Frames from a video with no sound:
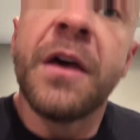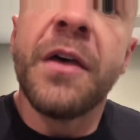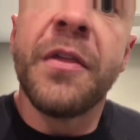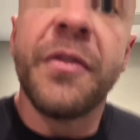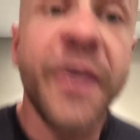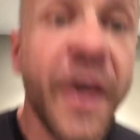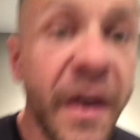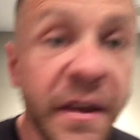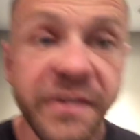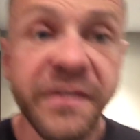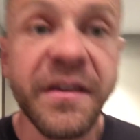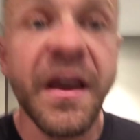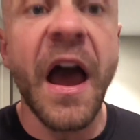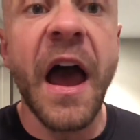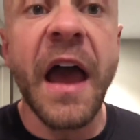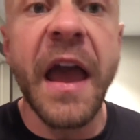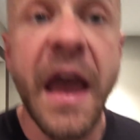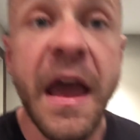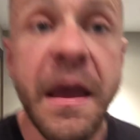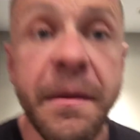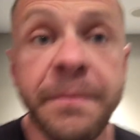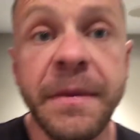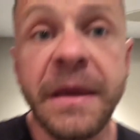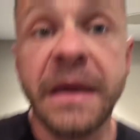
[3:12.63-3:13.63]
This
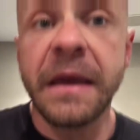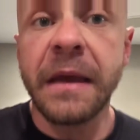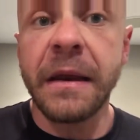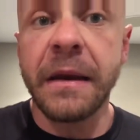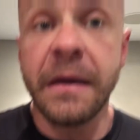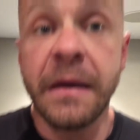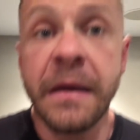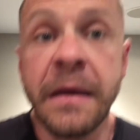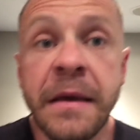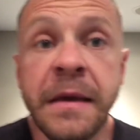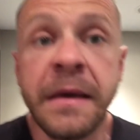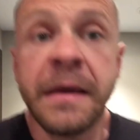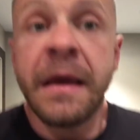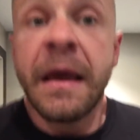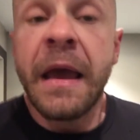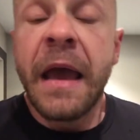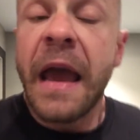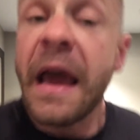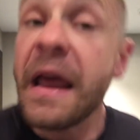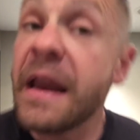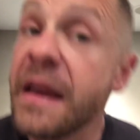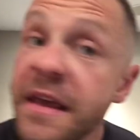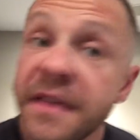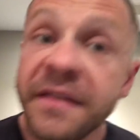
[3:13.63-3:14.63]
guy ate meat
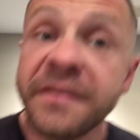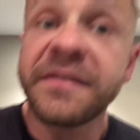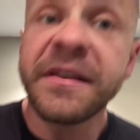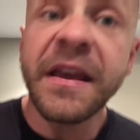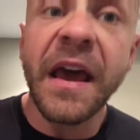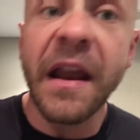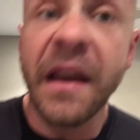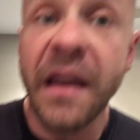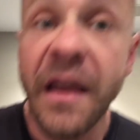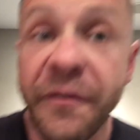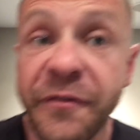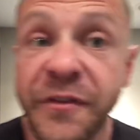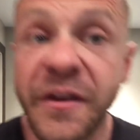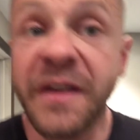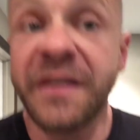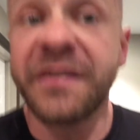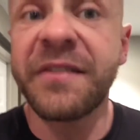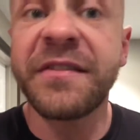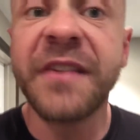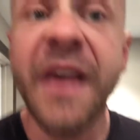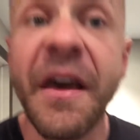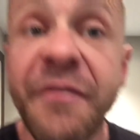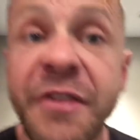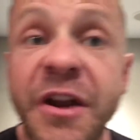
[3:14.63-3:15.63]
and he's deadlifting
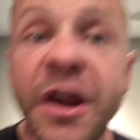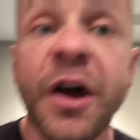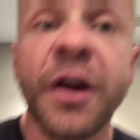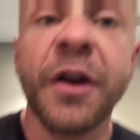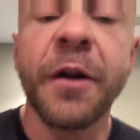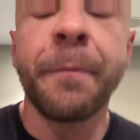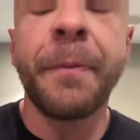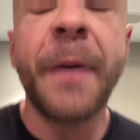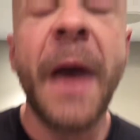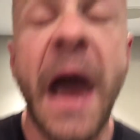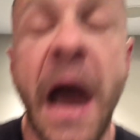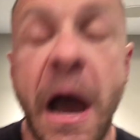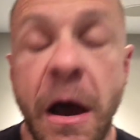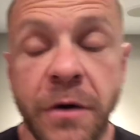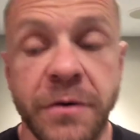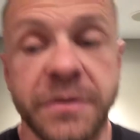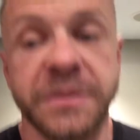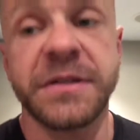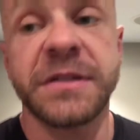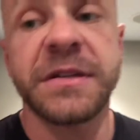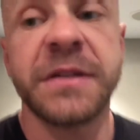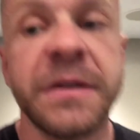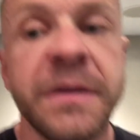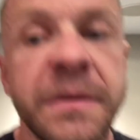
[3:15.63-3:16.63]
seven hundred
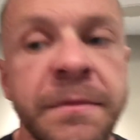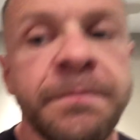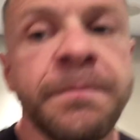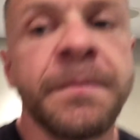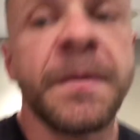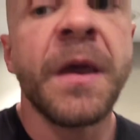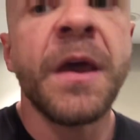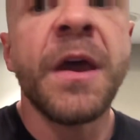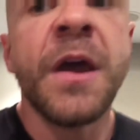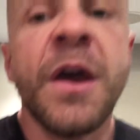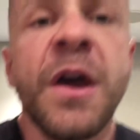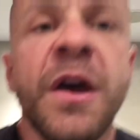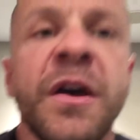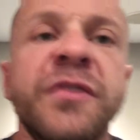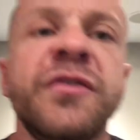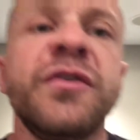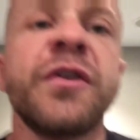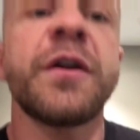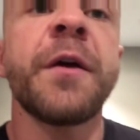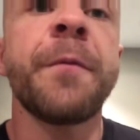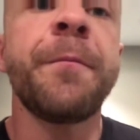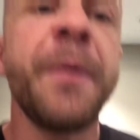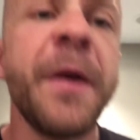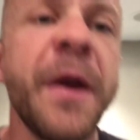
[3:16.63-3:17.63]
pounds. So
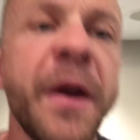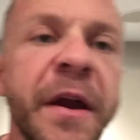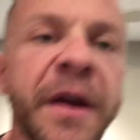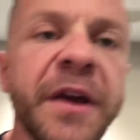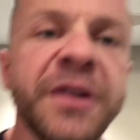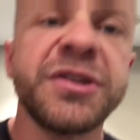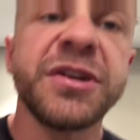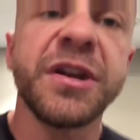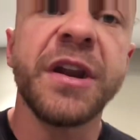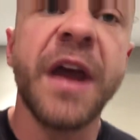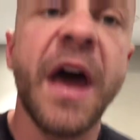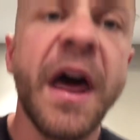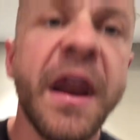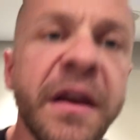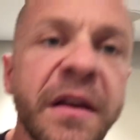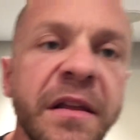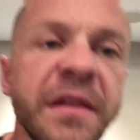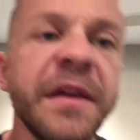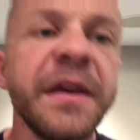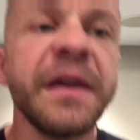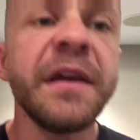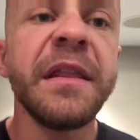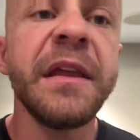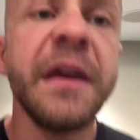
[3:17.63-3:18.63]
you're comparing a
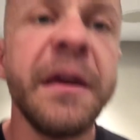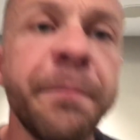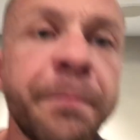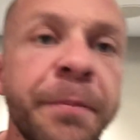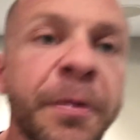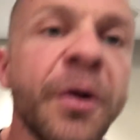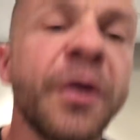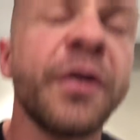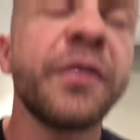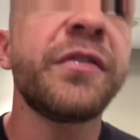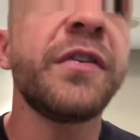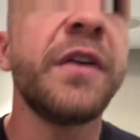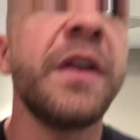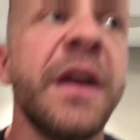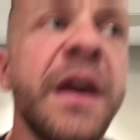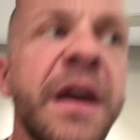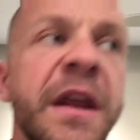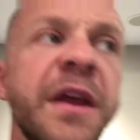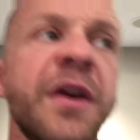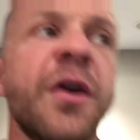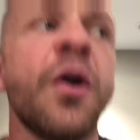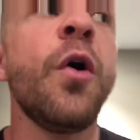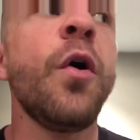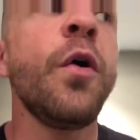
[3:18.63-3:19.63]
genetically elite person
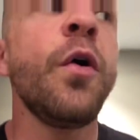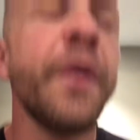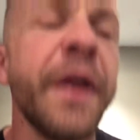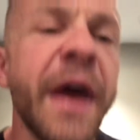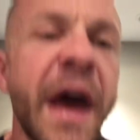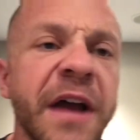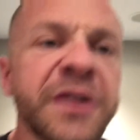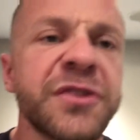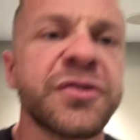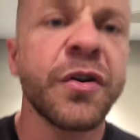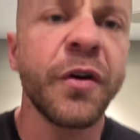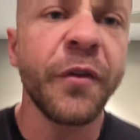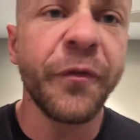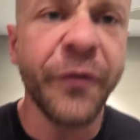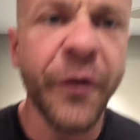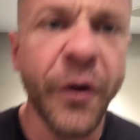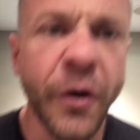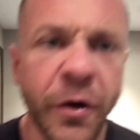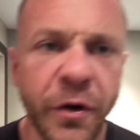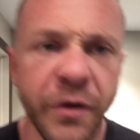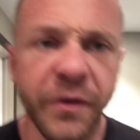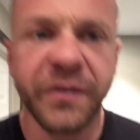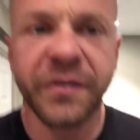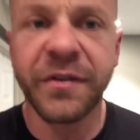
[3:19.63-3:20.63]
eating whole natural
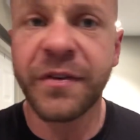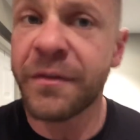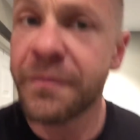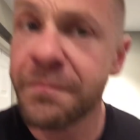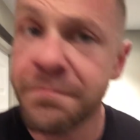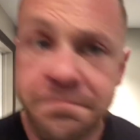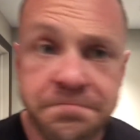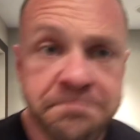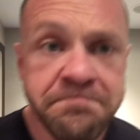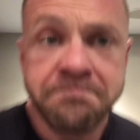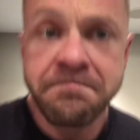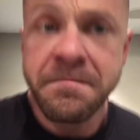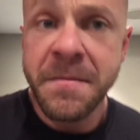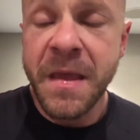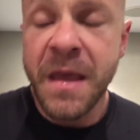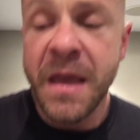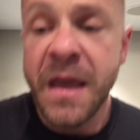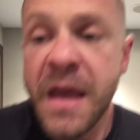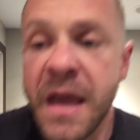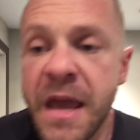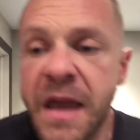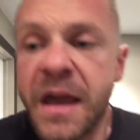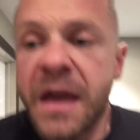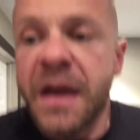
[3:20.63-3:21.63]
foods
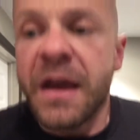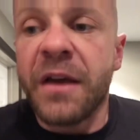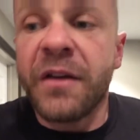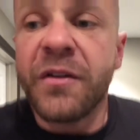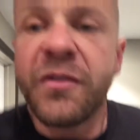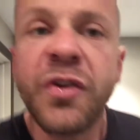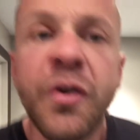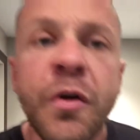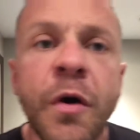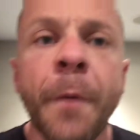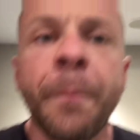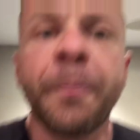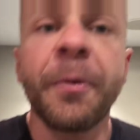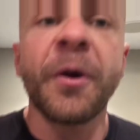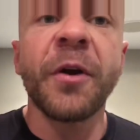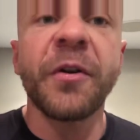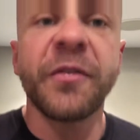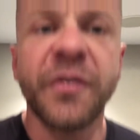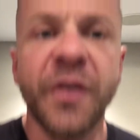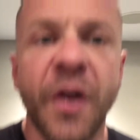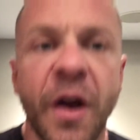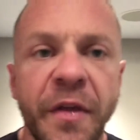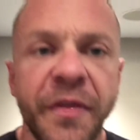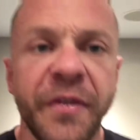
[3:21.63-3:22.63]
to a
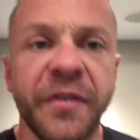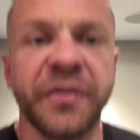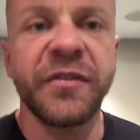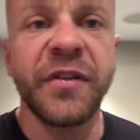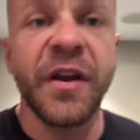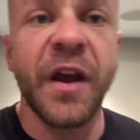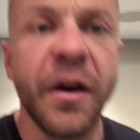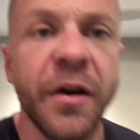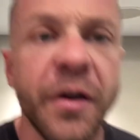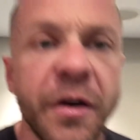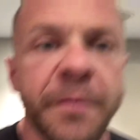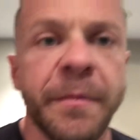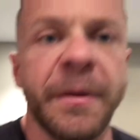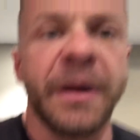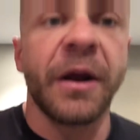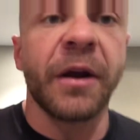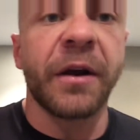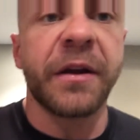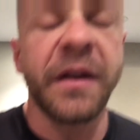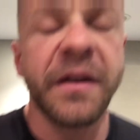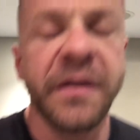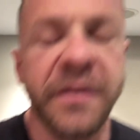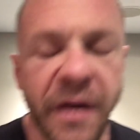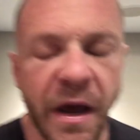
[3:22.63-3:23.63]
person on the standard
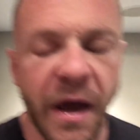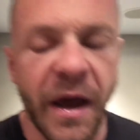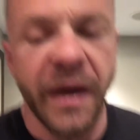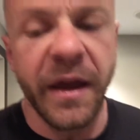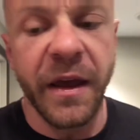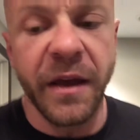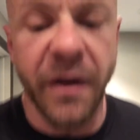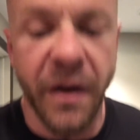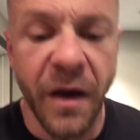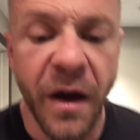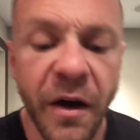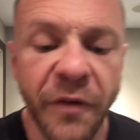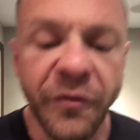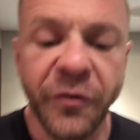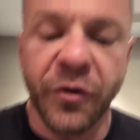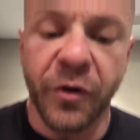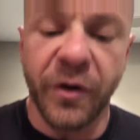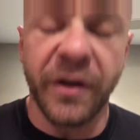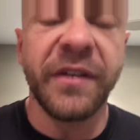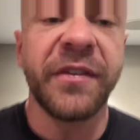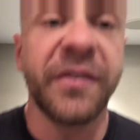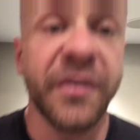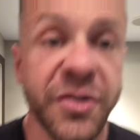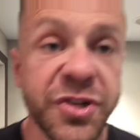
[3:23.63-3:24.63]
American diet of
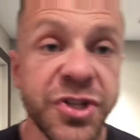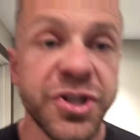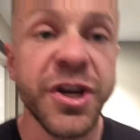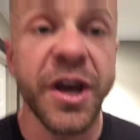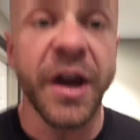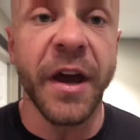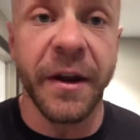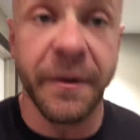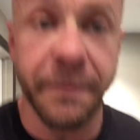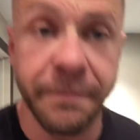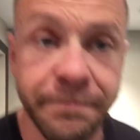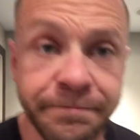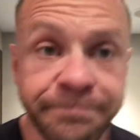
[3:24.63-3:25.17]
grease and shit.